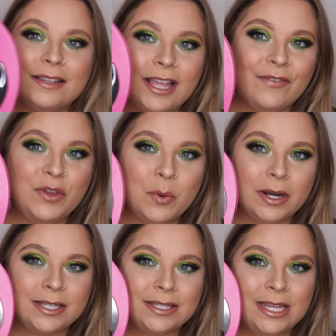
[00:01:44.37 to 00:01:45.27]
if you
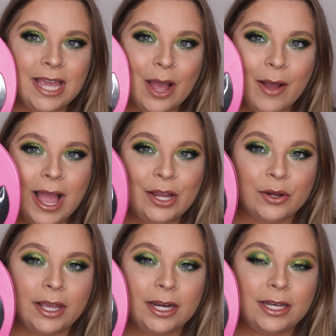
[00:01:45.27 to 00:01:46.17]
want to see how I
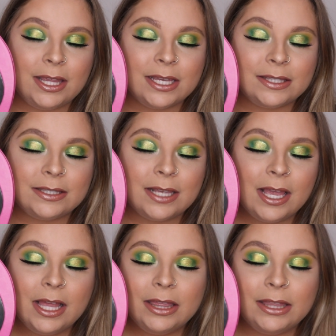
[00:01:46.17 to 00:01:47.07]
created this
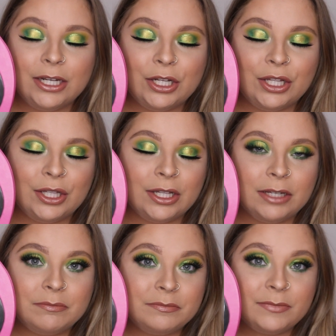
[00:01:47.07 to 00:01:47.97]

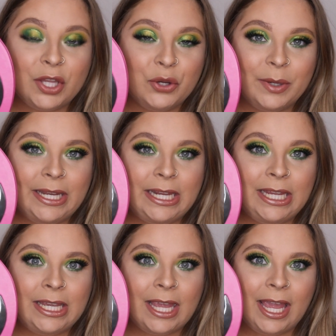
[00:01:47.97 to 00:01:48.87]
little
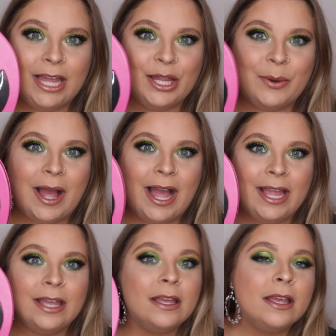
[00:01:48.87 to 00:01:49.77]
greeny halo
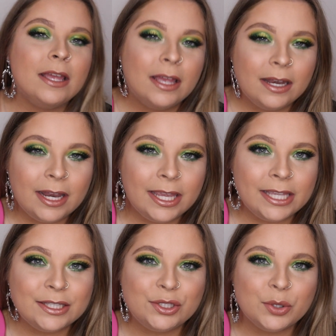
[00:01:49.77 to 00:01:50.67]
eye,
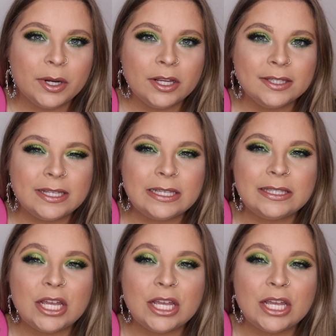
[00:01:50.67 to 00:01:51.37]
Nikki Tutorials is